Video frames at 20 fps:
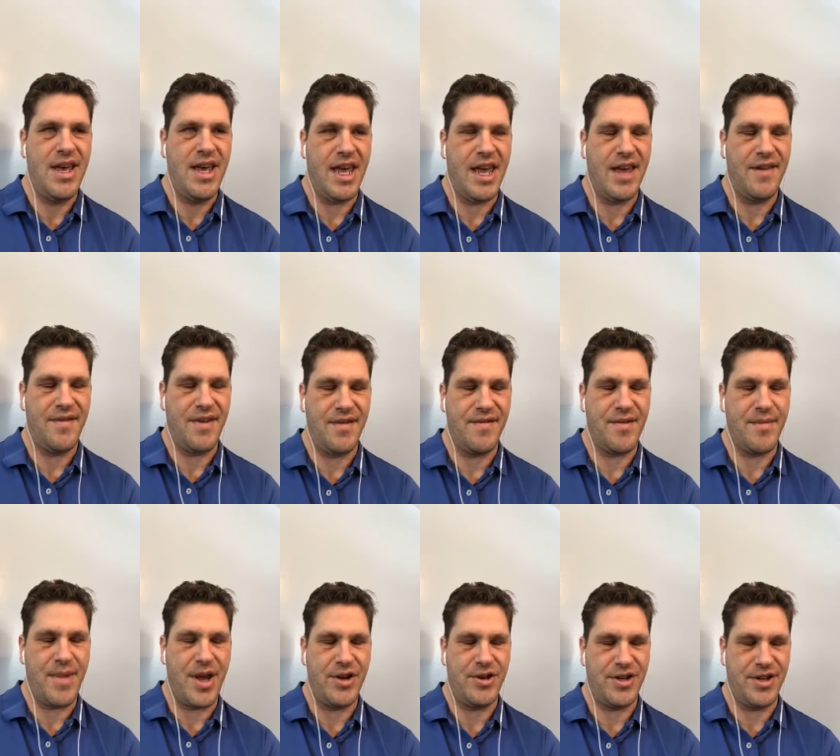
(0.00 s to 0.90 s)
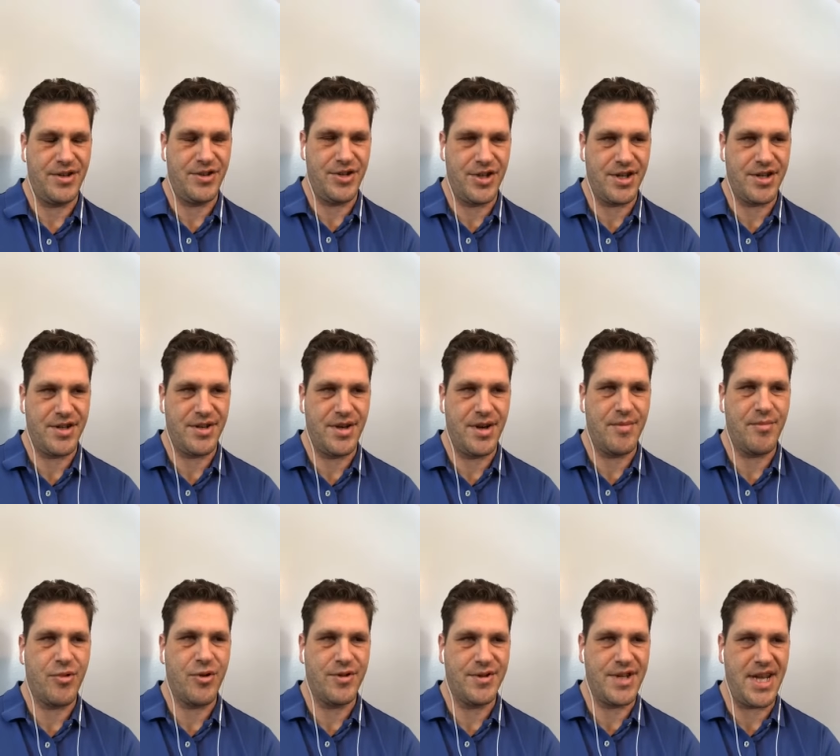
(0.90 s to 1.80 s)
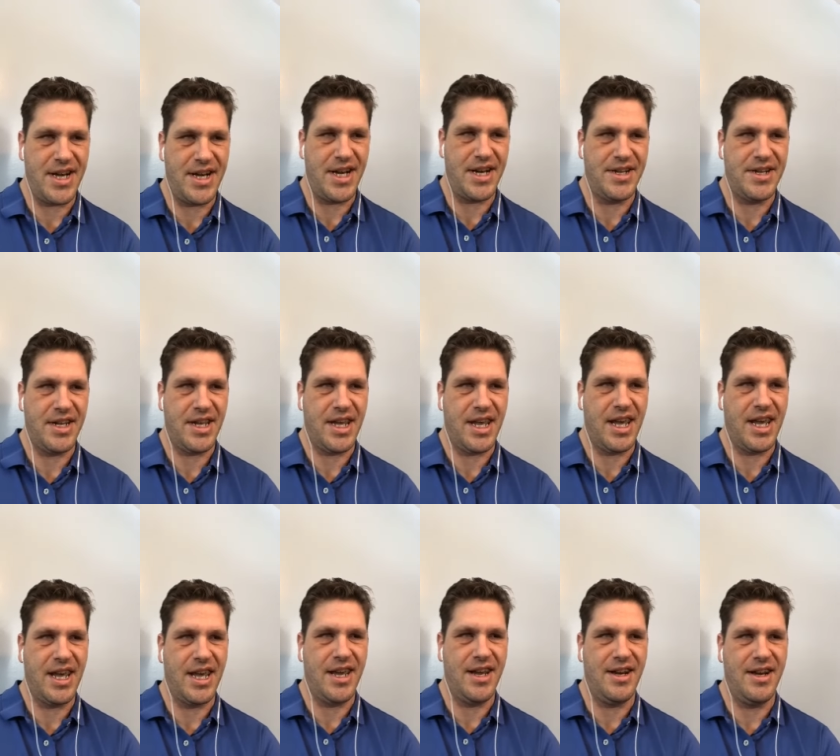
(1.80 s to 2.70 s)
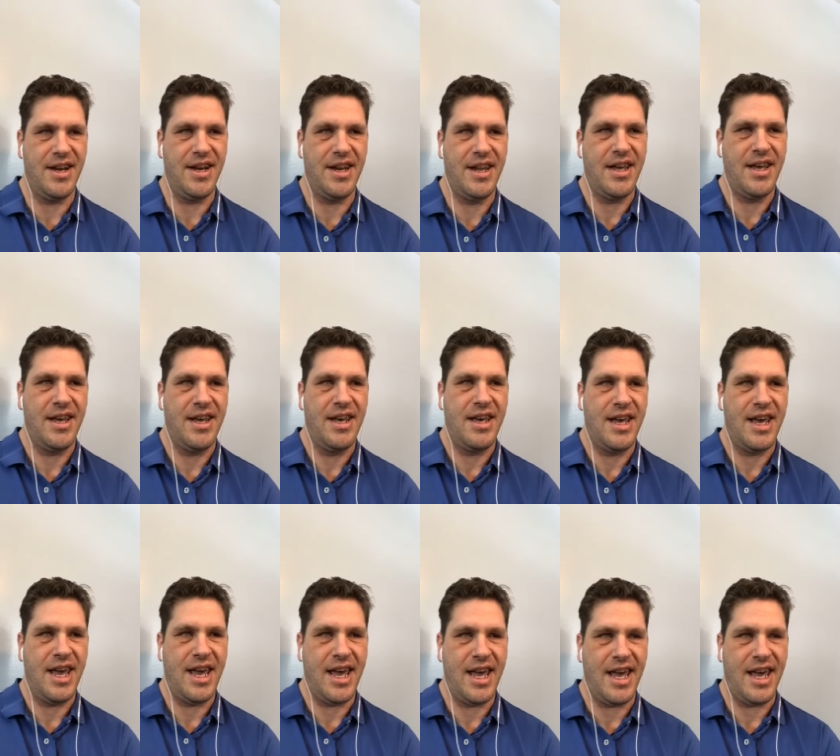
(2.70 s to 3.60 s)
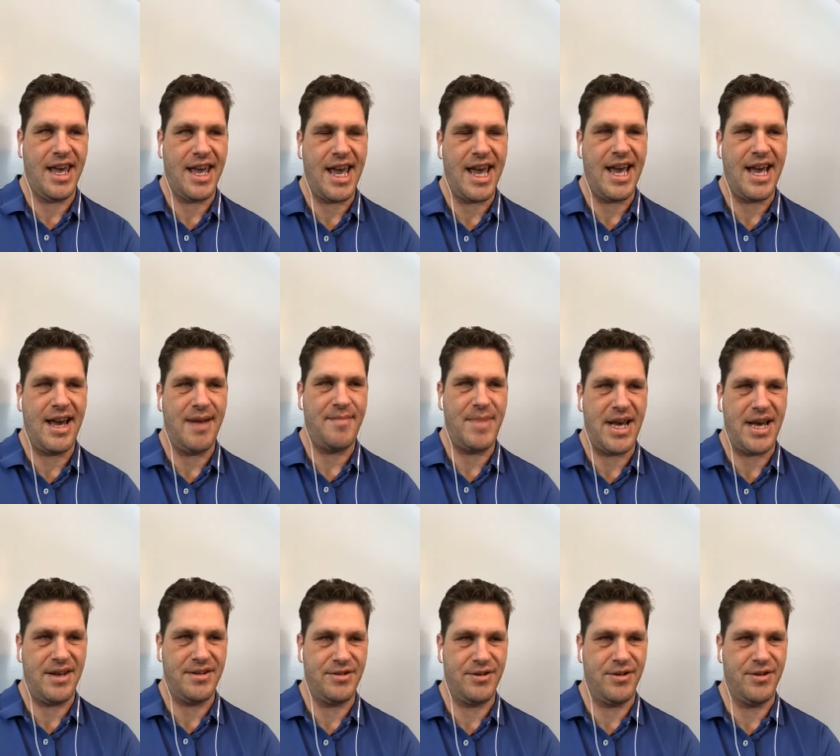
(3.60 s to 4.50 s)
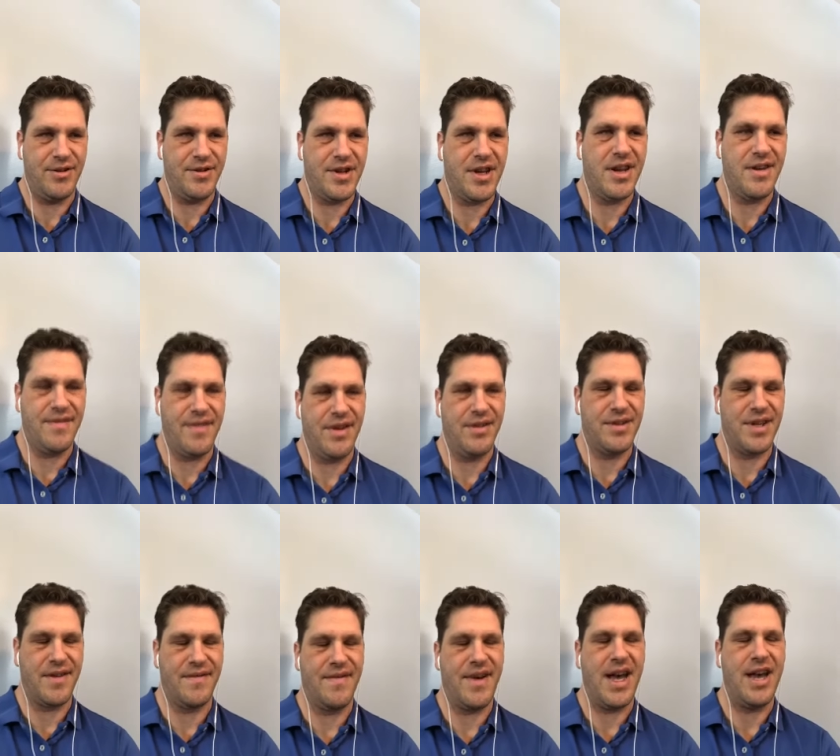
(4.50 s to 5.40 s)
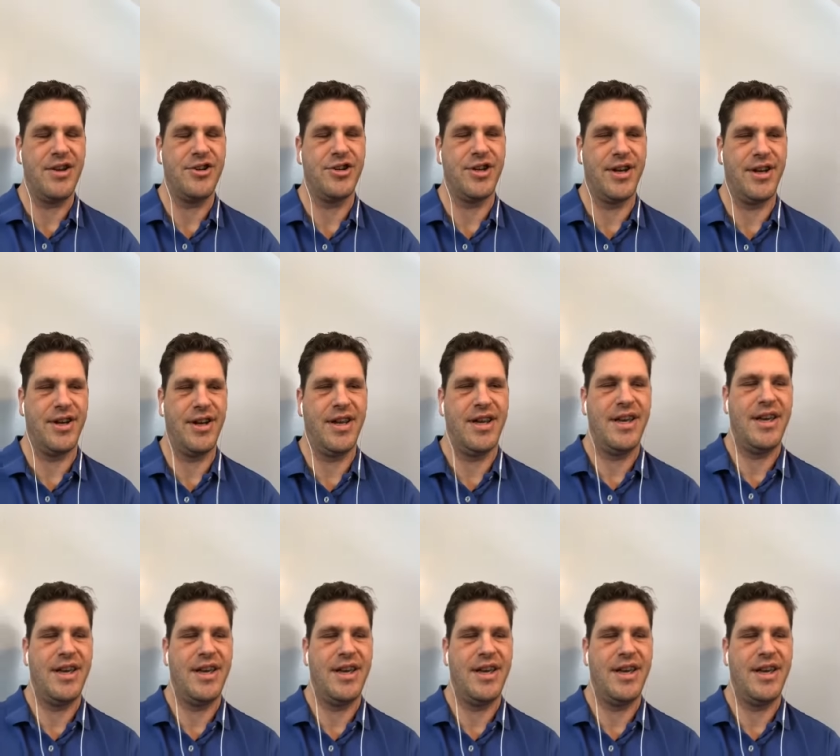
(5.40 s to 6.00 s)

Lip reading: if information is just presented in a haphazard, confusing fashion,